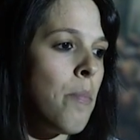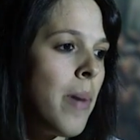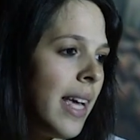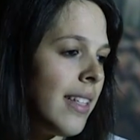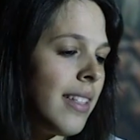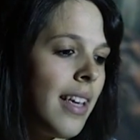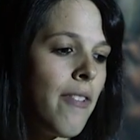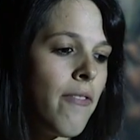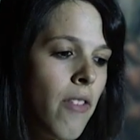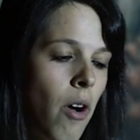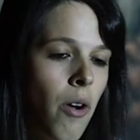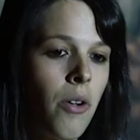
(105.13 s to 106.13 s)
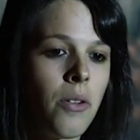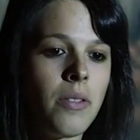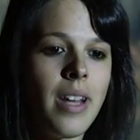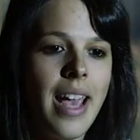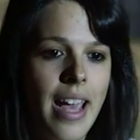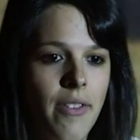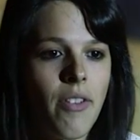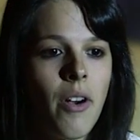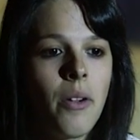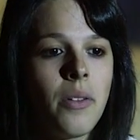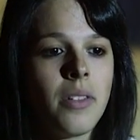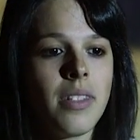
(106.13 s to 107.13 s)
PC, phone,
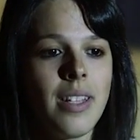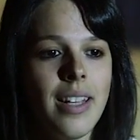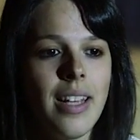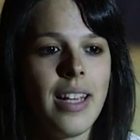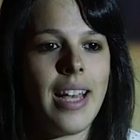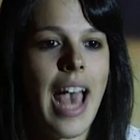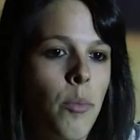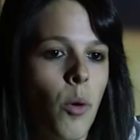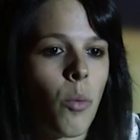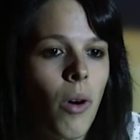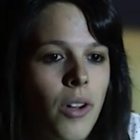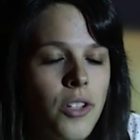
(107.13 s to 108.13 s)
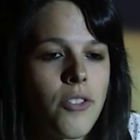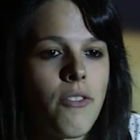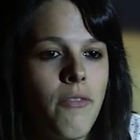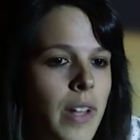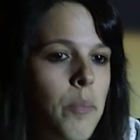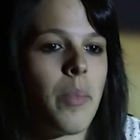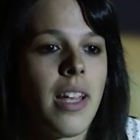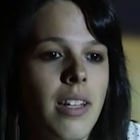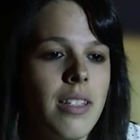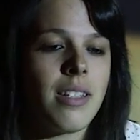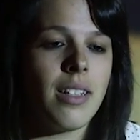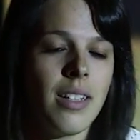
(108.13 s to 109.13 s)
headphones, Apple Watch,
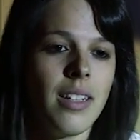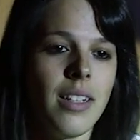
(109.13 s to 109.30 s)
Fitbit,